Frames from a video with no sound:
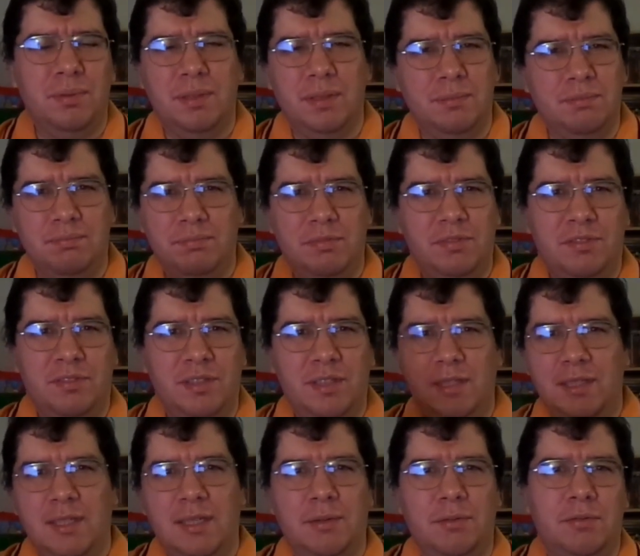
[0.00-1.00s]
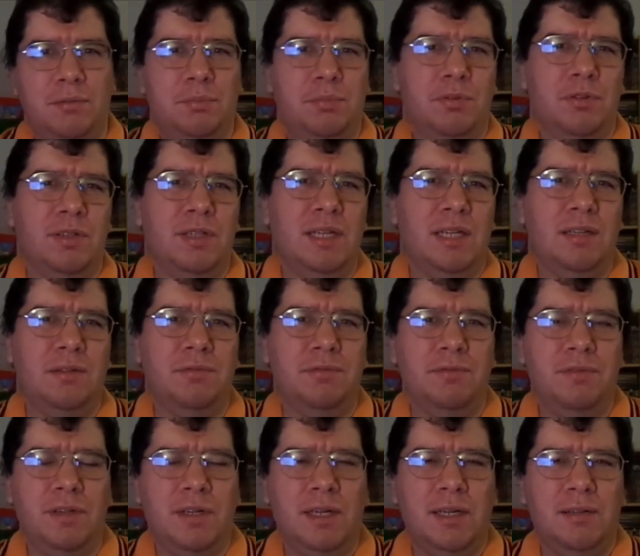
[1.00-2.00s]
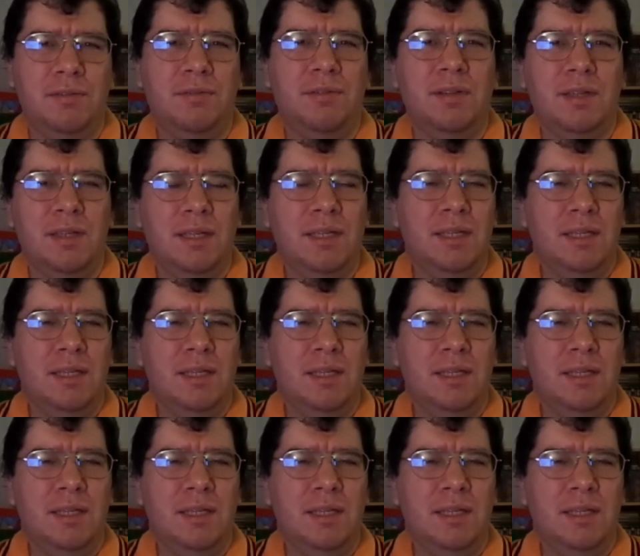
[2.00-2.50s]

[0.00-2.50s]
but seeing that I was born in 85,